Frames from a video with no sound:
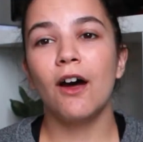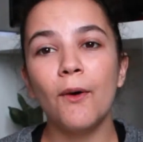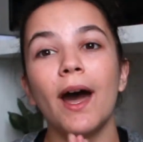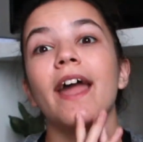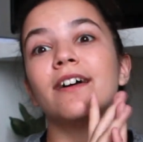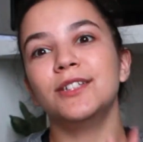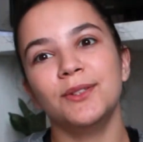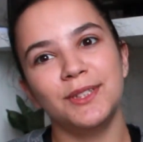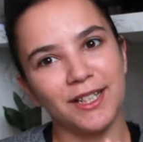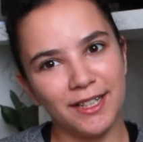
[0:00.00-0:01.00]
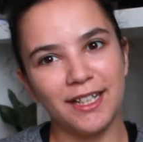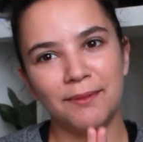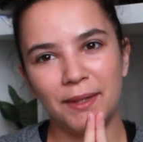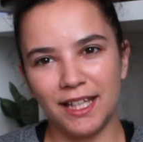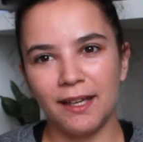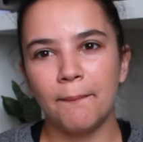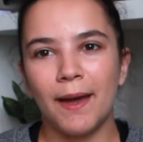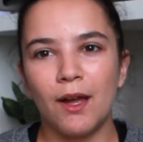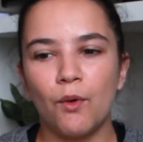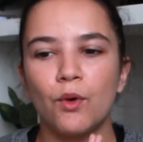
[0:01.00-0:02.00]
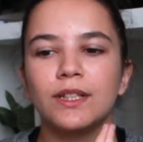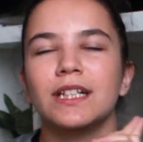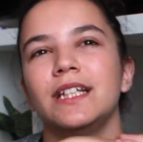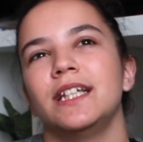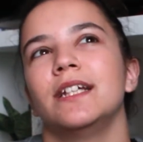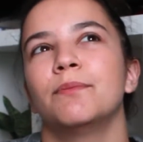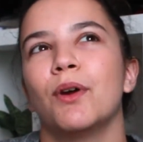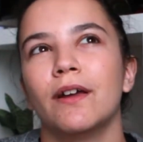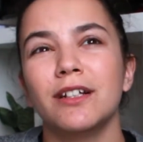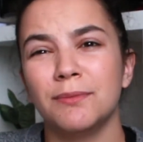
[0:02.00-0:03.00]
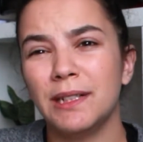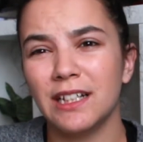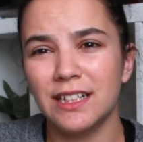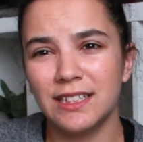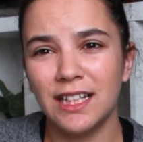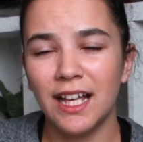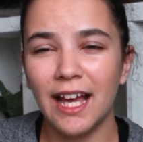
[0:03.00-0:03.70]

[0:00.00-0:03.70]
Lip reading: Oh, I also started making my own cleaning products because